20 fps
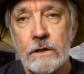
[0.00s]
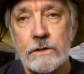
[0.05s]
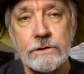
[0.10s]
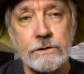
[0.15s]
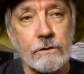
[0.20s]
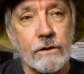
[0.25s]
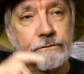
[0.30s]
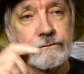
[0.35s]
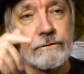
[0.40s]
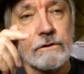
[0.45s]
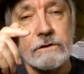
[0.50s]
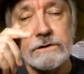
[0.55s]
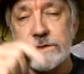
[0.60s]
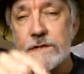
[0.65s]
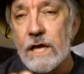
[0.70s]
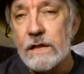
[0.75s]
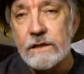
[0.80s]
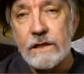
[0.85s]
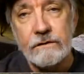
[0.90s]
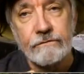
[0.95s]
So if there's
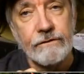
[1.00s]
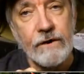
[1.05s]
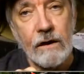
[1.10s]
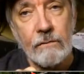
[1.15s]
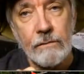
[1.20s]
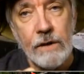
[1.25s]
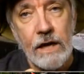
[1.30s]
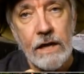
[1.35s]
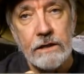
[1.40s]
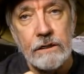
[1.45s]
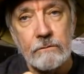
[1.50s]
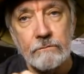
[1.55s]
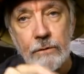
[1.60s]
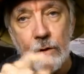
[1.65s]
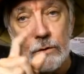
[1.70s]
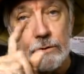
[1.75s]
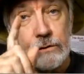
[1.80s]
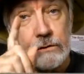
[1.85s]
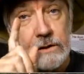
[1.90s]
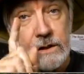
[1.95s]
nothing found behind the
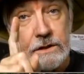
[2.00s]
boulder,